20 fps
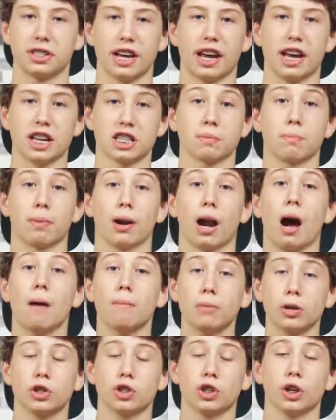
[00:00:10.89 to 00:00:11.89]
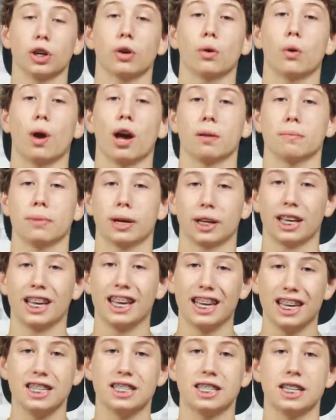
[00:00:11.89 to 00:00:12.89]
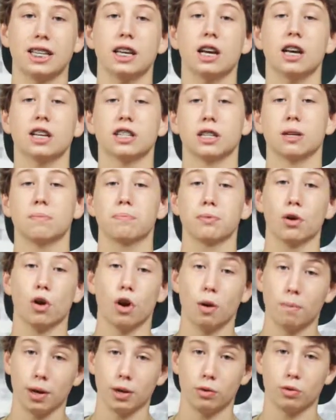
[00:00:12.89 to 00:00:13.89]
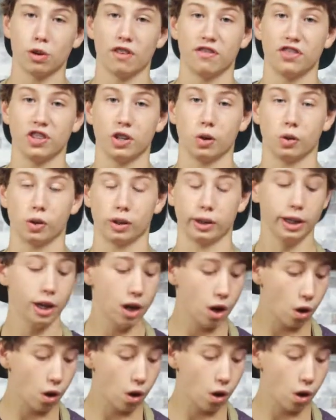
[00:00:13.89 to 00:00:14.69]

task, but I'm gonna show you how to make easy, simple homemade ravioli